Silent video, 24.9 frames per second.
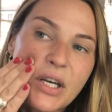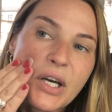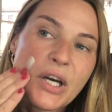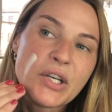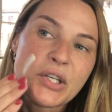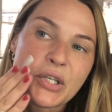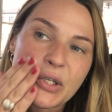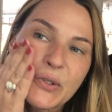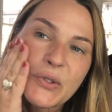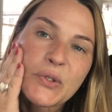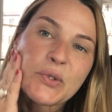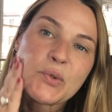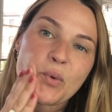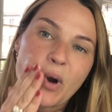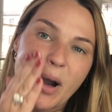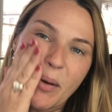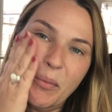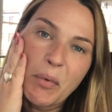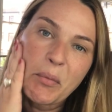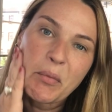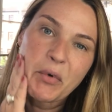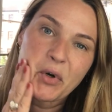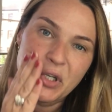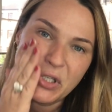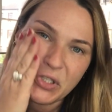I do
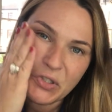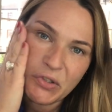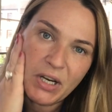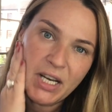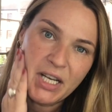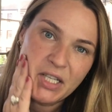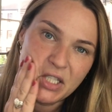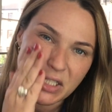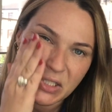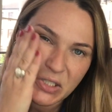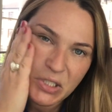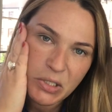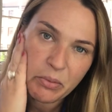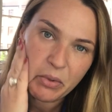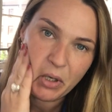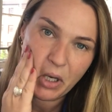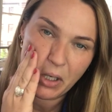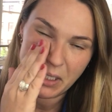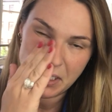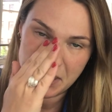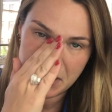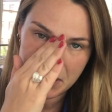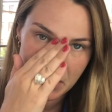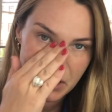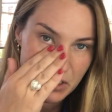swap my moisturisers, to be
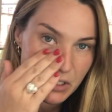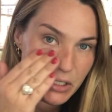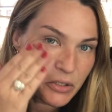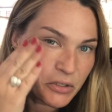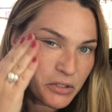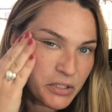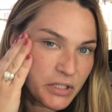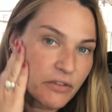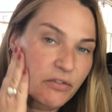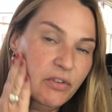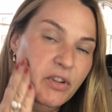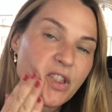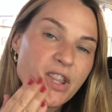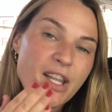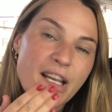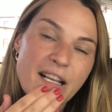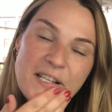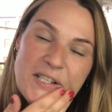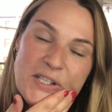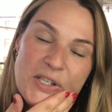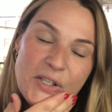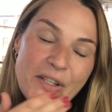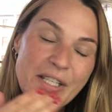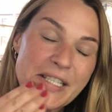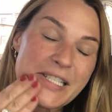honest, and use different
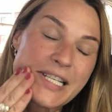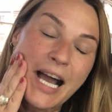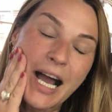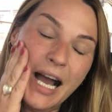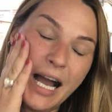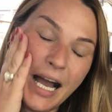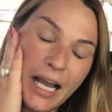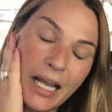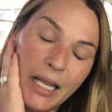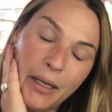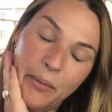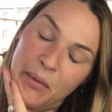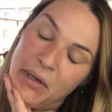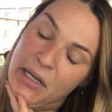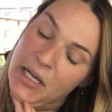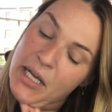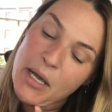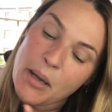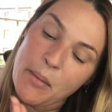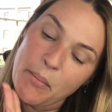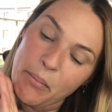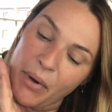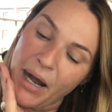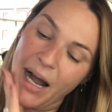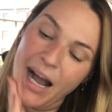things all the time,
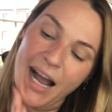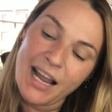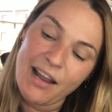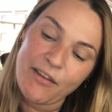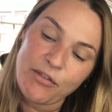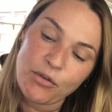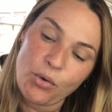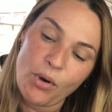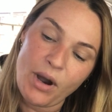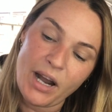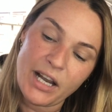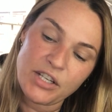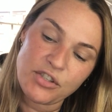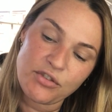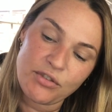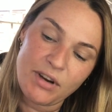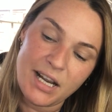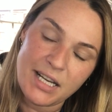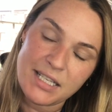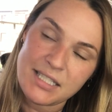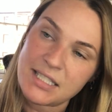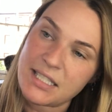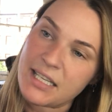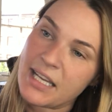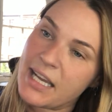but I have quite
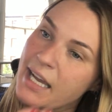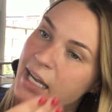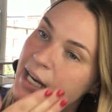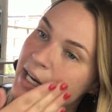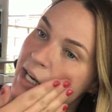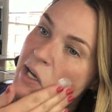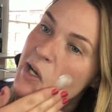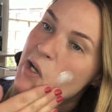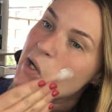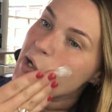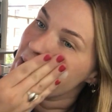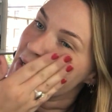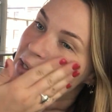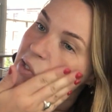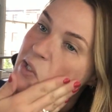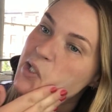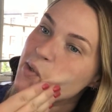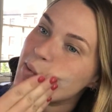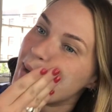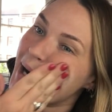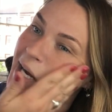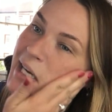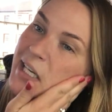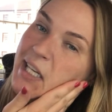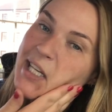dry skin,
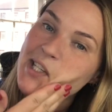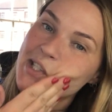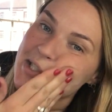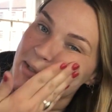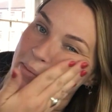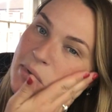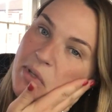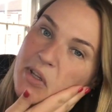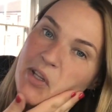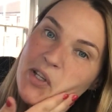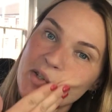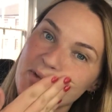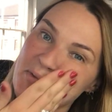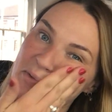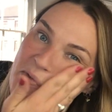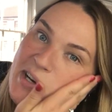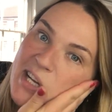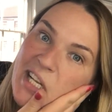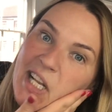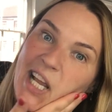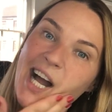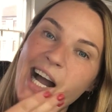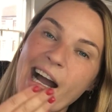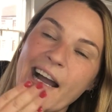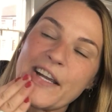so I need something that's
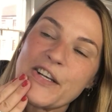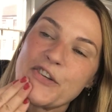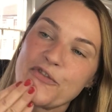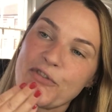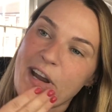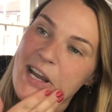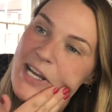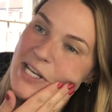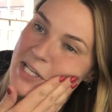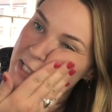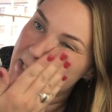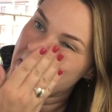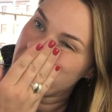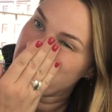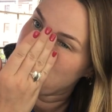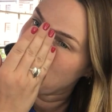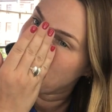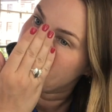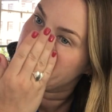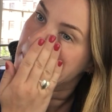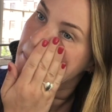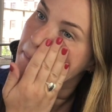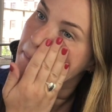really hydrating.